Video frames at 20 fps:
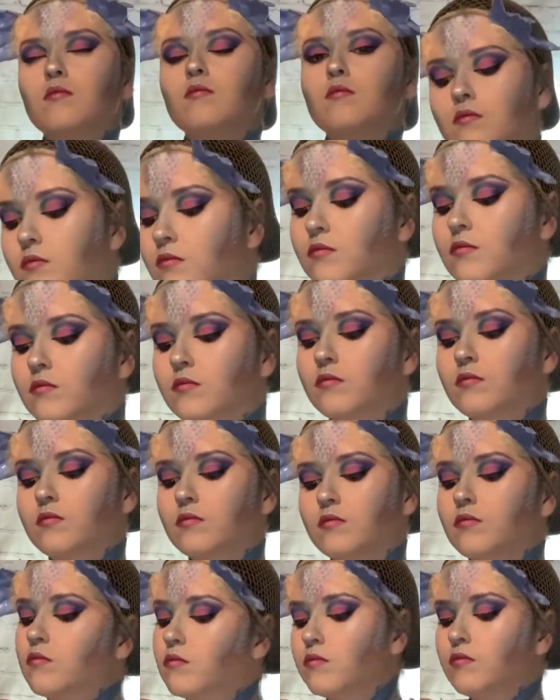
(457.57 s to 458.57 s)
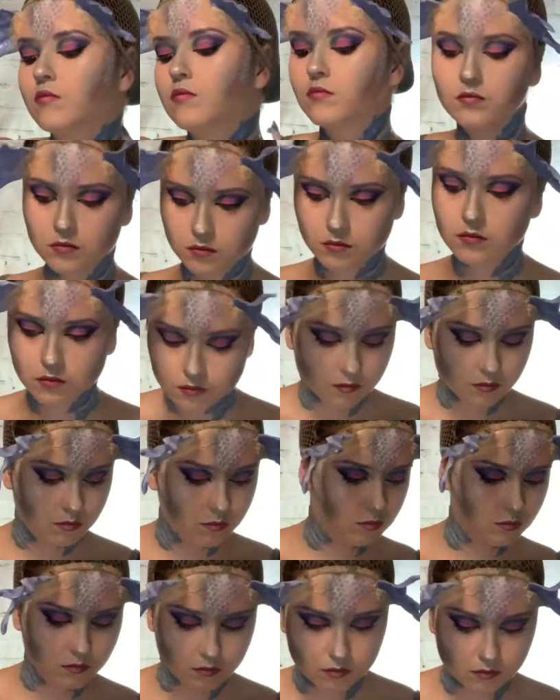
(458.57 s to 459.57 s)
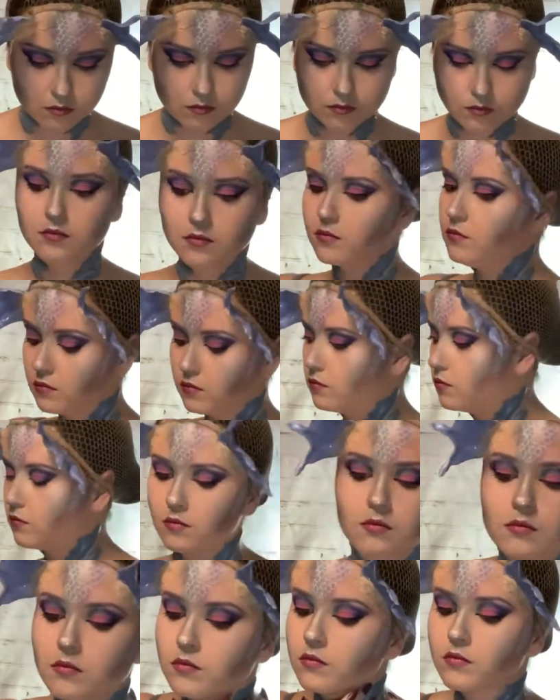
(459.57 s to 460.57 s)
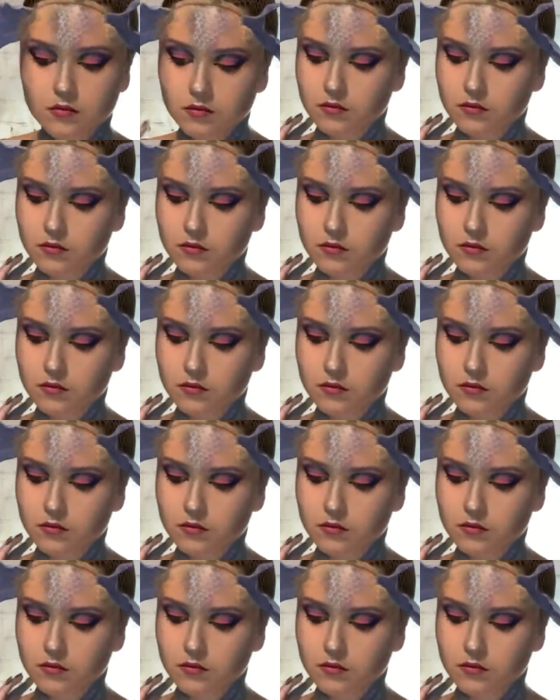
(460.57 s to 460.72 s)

I did manage to get all 4 on, but it definitely was a